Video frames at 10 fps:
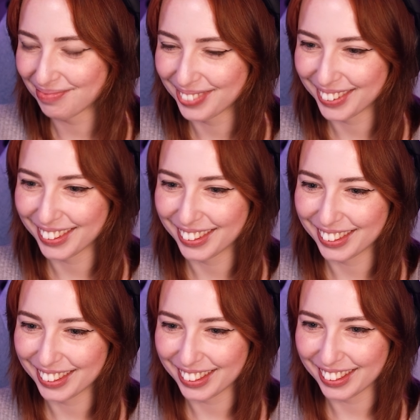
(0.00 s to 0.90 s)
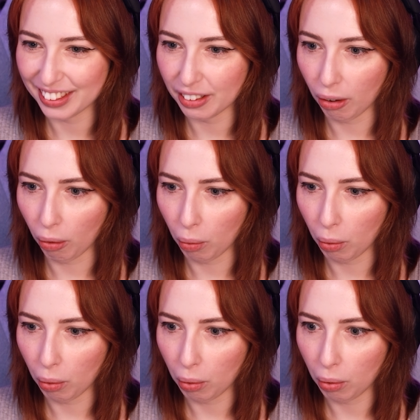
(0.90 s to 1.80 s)

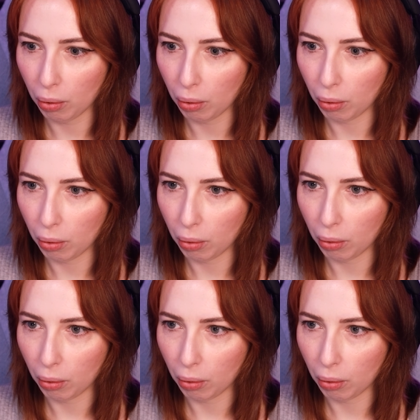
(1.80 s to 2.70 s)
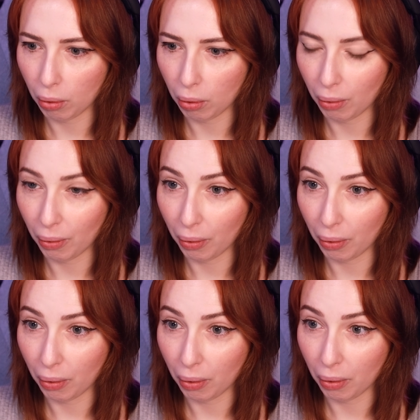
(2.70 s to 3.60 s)

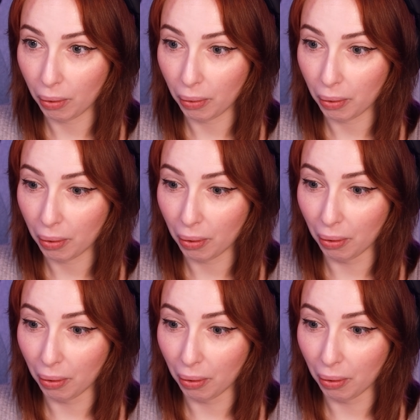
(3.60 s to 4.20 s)
Nobody speaks.